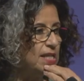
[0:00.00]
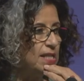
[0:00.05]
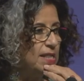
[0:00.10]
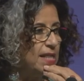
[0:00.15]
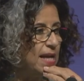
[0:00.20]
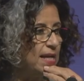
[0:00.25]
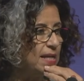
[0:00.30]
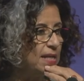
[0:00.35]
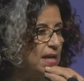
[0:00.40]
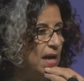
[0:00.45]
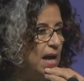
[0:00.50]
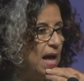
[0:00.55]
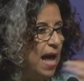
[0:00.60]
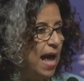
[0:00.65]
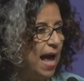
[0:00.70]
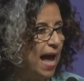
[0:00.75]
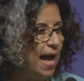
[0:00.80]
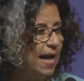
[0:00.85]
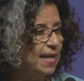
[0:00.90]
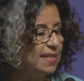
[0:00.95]
then
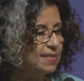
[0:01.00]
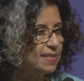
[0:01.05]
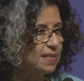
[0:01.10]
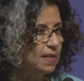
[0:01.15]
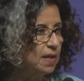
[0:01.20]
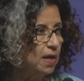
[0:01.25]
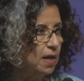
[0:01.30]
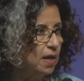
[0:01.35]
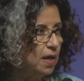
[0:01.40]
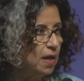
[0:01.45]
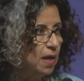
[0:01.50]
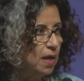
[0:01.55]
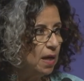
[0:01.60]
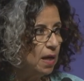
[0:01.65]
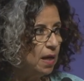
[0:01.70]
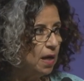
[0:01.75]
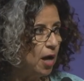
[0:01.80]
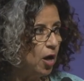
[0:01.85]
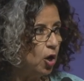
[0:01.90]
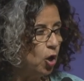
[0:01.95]
had
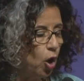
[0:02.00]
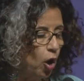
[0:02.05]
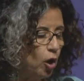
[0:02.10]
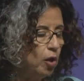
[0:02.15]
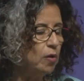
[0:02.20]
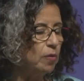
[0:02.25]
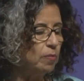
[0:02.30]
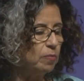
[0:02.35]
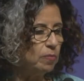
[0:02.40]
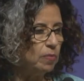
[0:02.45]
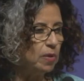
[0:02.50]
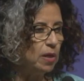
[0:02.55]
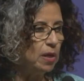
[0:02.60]
a column,